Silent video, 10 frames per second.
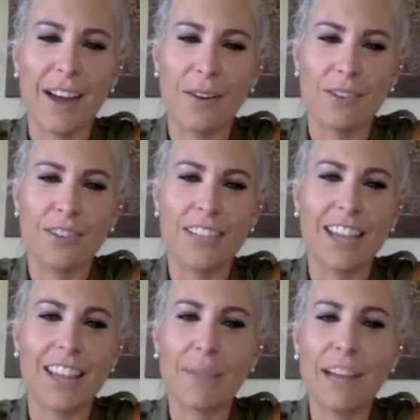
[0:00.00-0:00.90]
I don't
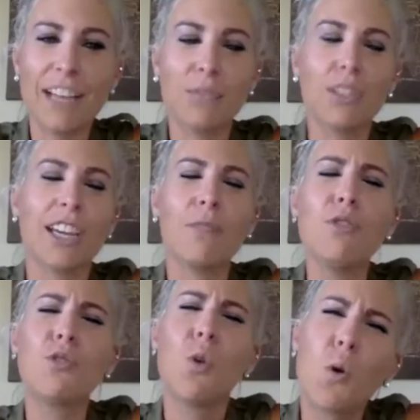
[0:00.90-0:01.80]
understand. Like my husband's like, it'd
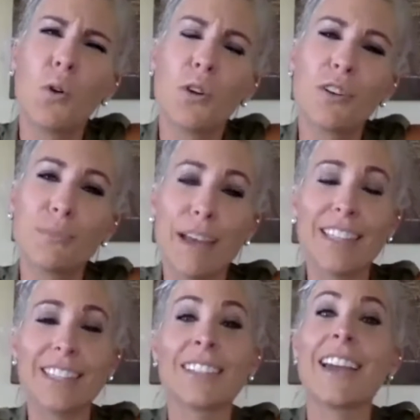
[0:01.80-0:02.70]
be so cool to go to
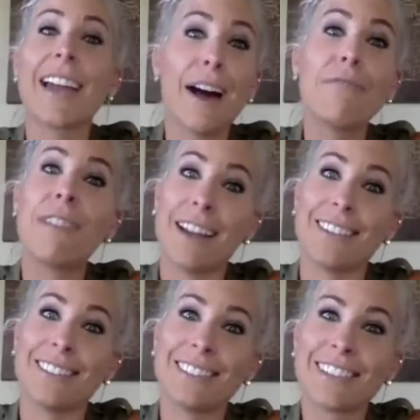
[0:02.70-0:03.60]
space, and I was like, have
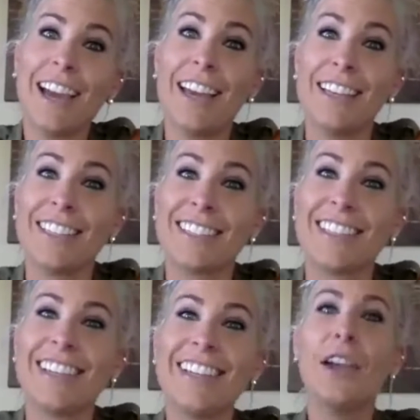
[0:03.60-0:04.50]
fun, because
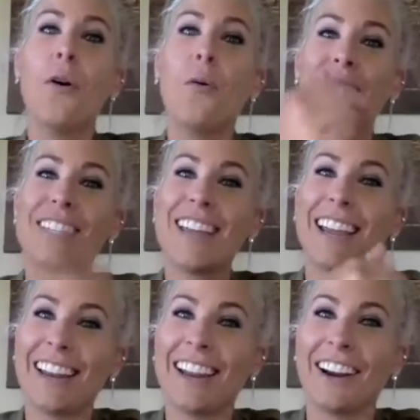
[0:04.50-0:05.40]
we're
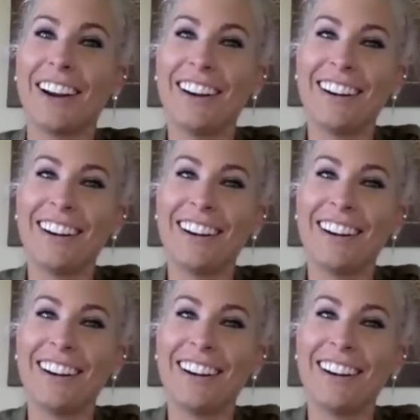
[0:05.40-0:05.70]
staying here.